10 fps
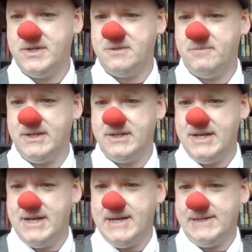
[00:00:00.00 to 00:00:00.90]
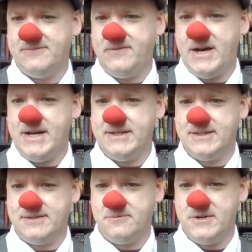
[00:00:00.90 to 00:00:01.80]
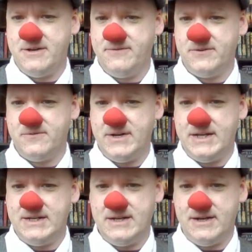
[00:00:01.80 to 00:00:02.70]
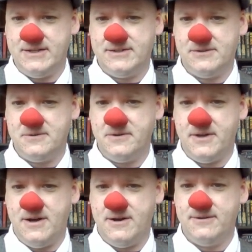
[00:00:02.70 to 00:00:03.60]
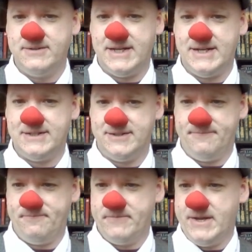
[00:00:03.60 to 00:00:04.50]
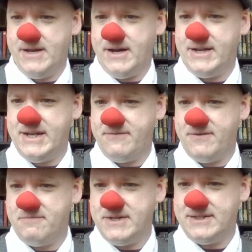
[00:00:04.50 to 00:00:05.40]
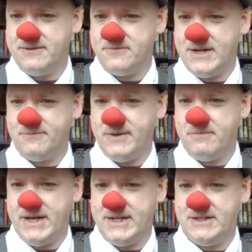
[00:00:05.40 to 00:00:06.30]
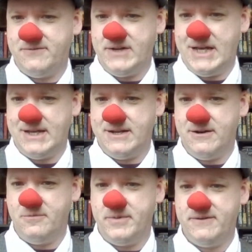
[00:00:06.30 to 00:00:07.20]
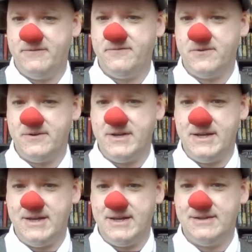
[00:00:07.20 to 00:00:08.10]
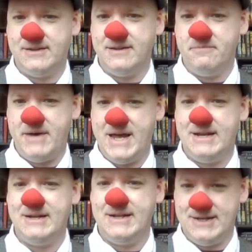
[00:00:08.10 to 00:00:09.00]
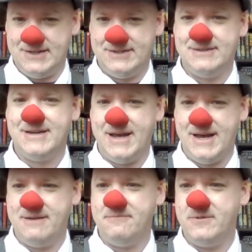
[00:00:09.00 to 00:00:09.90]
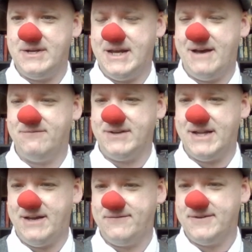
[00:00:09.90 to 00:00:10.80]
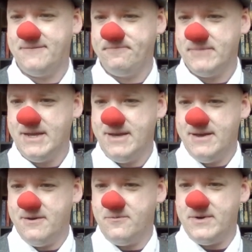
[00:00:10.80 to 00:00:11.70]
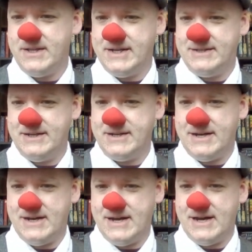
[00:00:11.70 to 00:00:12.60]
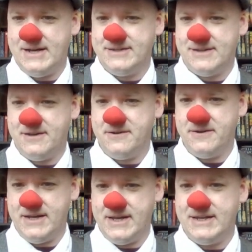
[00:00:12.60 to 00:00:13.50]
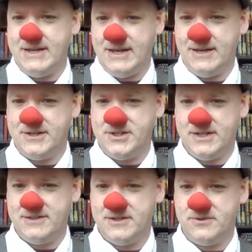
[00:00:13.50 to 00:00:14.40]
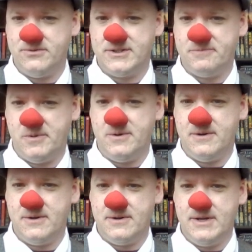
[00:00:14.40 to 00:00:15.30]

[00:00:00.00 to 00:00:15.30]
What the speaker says: Richmond. As fine a swerve and run I saw the whole season. I never miss a rugby match if I can help it, for it is the manliest game we have left. Well, I didn't ask you in here just to talk sport.